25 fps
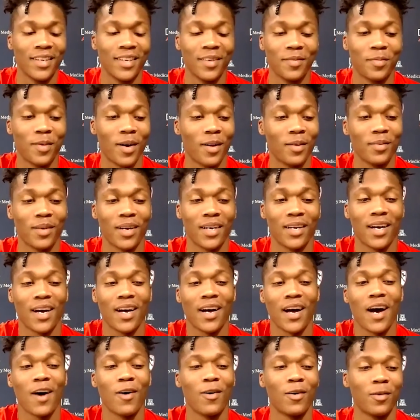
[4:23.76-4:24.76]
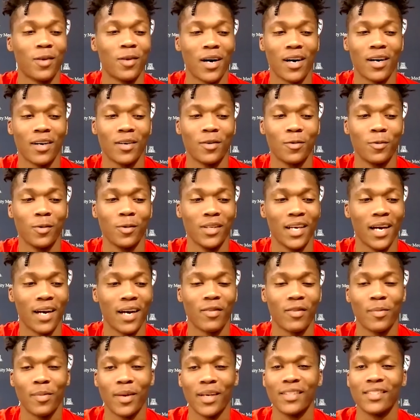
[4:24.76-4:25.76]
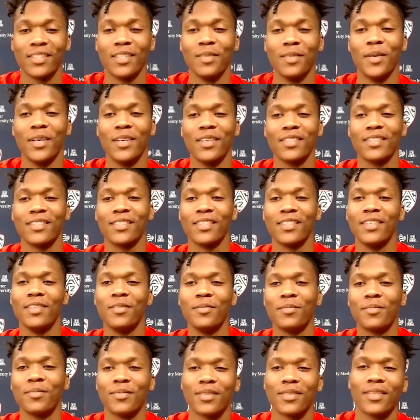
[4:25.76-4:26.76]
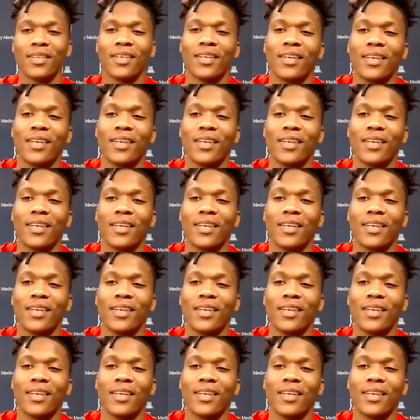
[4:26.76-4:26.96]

I don't really have a best teammate in the team.